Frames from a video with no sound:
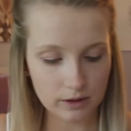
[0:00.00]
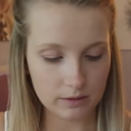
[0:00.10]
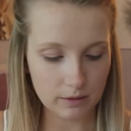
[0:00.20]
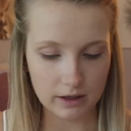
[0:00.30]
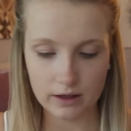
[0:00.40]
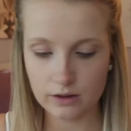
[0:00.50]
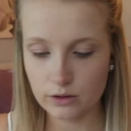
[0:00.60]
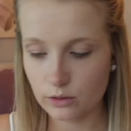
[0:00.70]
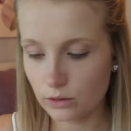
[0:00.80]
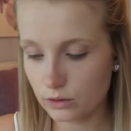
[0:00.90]
with my
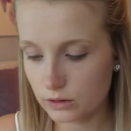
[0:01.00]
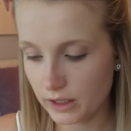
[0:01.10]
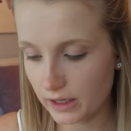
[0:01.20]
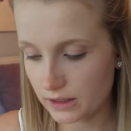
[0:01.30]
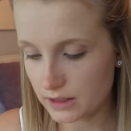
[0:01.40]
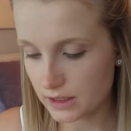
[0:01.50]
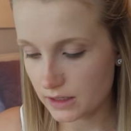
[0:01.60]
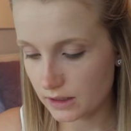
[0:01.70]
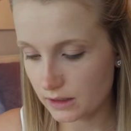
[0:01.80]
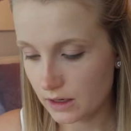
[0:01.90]
good old
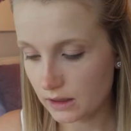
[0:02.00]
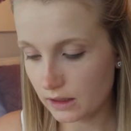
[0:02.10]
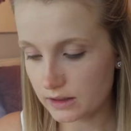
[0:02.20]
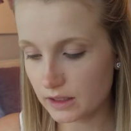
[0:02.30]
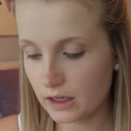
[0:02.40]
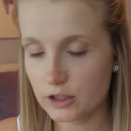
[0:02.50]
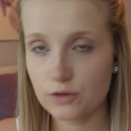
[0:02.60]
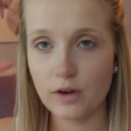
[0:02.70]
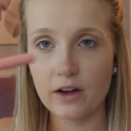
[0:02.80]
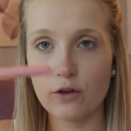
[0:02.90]
handy Luxie Lush
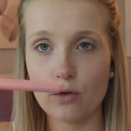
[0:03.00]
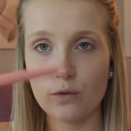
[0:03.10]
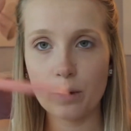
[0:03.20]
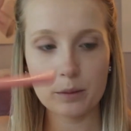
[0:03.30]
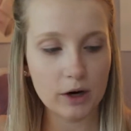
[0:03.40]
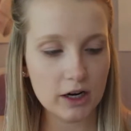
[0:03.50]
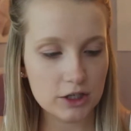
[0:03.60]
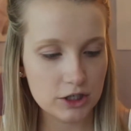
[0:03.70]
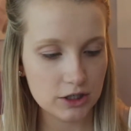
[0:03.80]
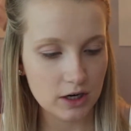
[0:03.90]
504
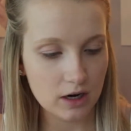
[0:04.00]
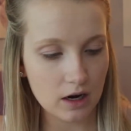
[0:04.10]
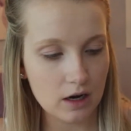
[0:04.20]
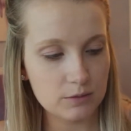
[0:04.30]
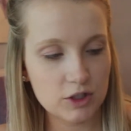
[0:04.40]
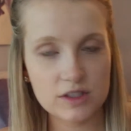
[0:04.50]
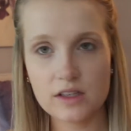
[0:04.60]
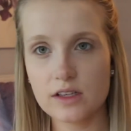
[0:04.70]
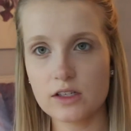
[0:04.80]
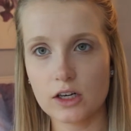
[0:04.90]
brush, just
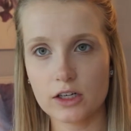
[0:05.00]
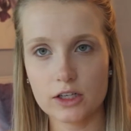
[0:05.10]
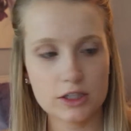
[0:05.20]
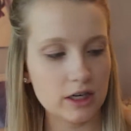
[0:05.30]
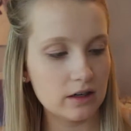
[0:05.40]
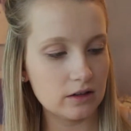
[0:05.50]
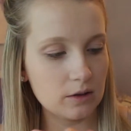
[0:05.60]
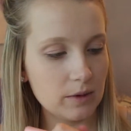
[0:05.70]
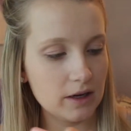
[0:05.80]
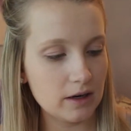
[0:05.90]
to this darker shade a
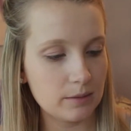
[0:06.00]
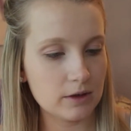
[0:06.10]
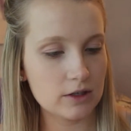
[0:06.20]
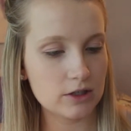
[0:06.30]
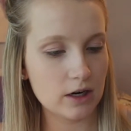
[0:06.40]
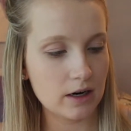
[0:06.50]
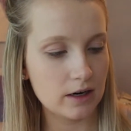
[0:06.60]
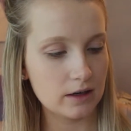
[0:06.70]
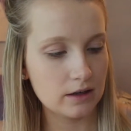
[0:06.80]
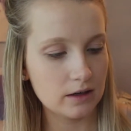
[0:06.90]
little bit. I'm gonna
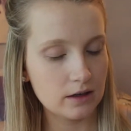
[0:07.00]
try.